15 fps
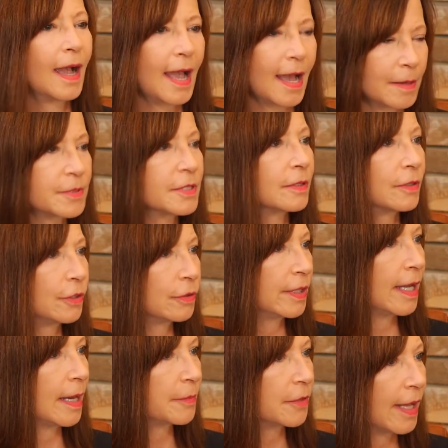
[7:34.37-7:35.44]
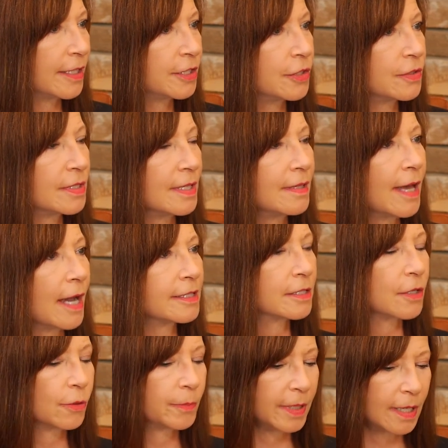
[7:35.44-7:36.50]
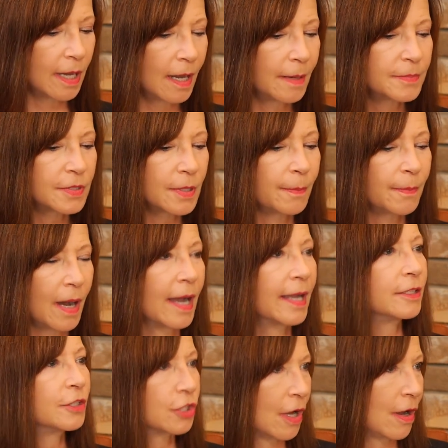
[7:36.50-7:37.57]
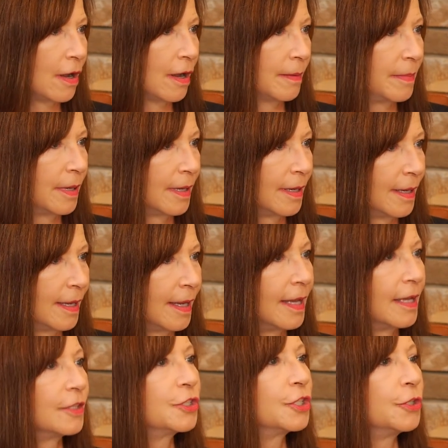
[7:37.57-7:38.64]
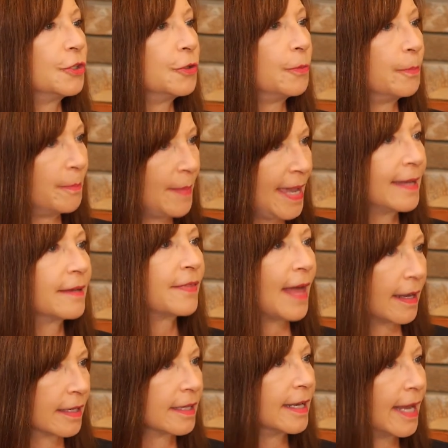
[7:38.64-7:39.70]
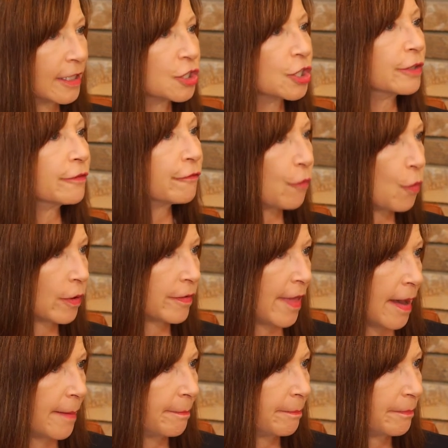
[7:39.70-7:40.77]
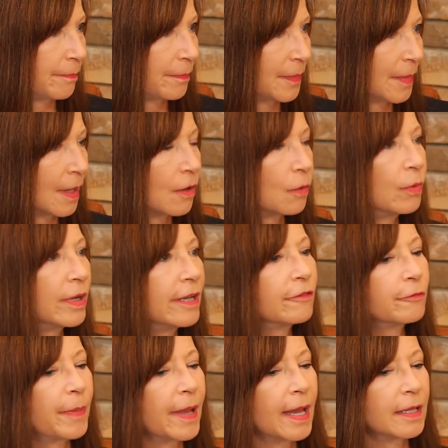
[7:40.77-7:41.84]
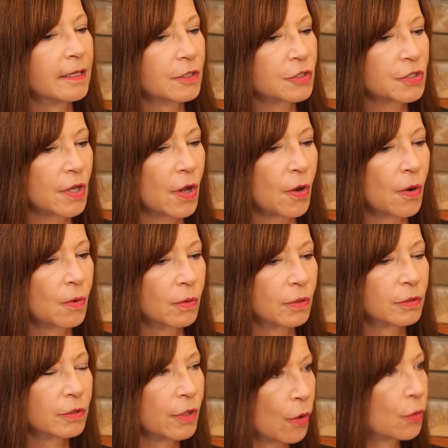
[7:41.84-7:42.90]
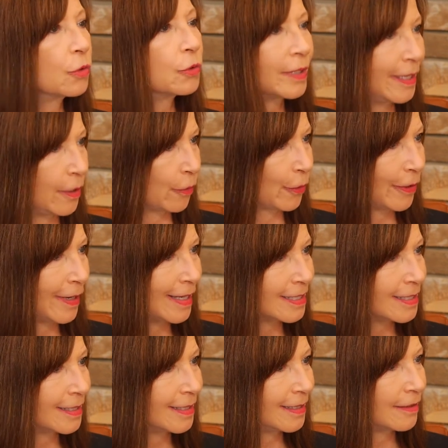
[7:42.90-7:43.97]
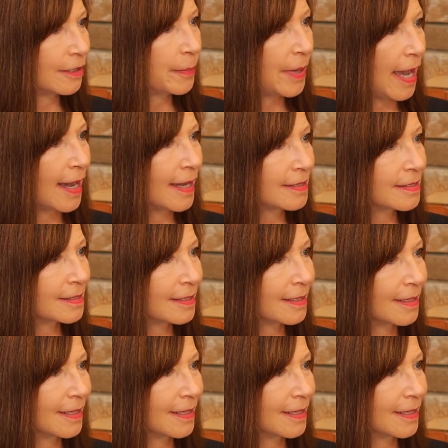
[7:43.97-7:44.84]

Absolutely. I'm glad you see that. So it becomes my job to make that connection for them. We have been so locally oriented in the past